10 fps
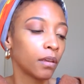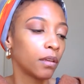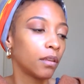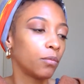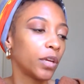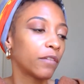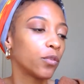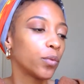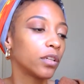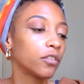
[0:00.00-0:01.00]
And we have the
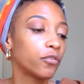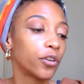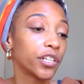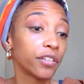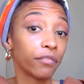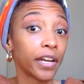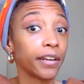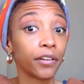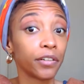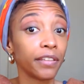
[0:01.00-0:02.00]
Wheel of Fortune right
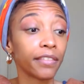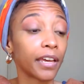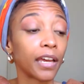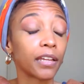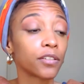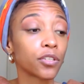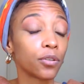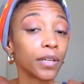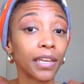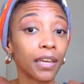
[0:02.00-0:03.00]
underneath that. So
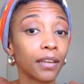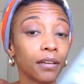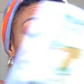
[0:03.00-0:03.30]
again,